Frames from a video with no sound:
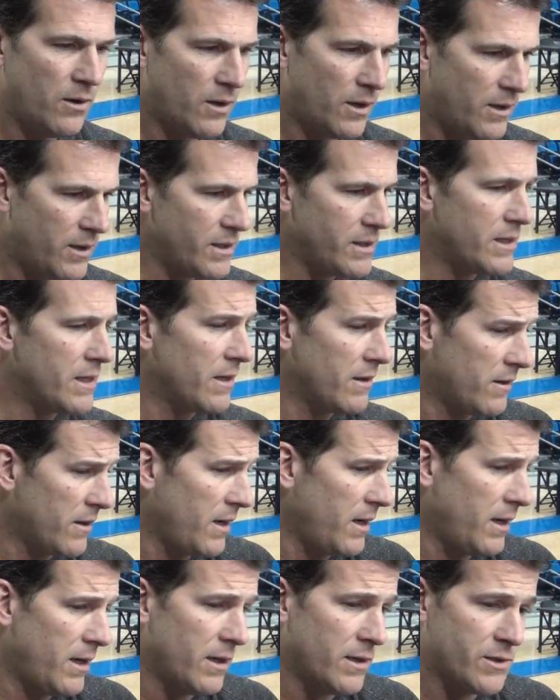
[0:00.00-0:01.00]
You know, I
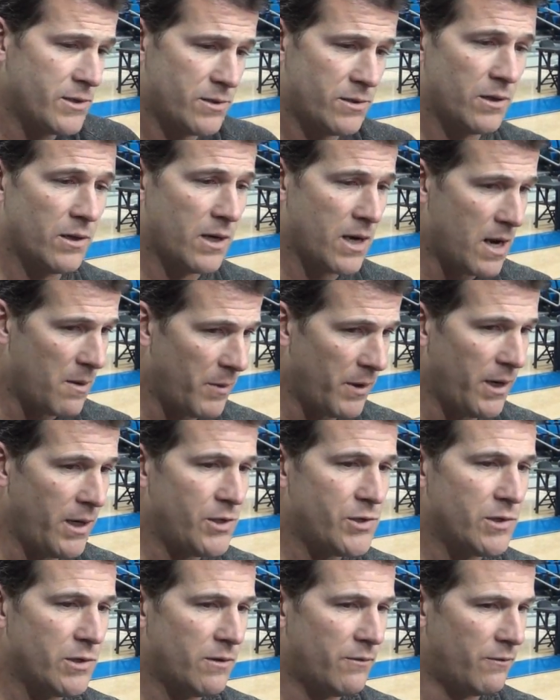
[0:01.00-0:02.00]
think it's a
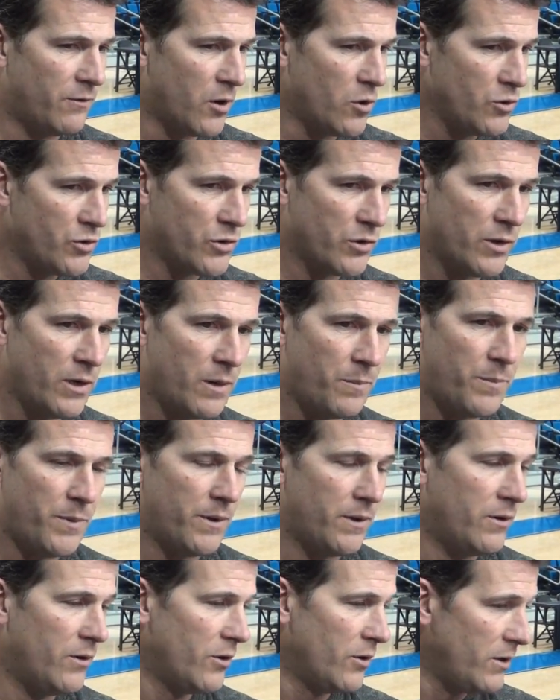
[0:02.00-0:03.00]
combination of road trip
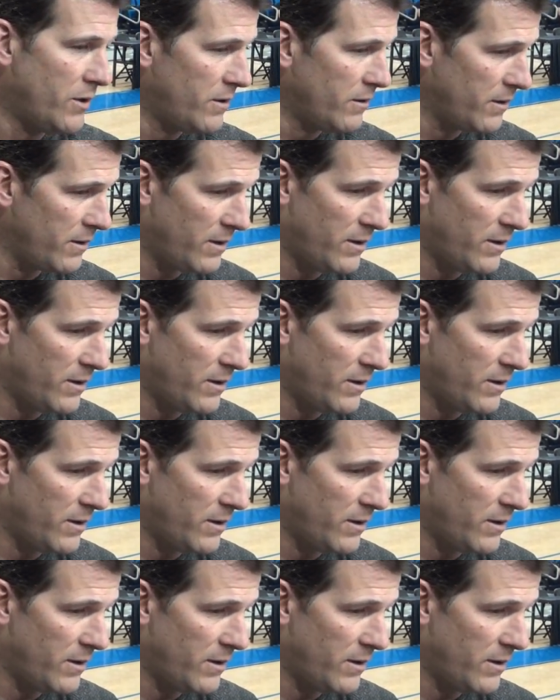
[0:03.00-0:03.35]
and good.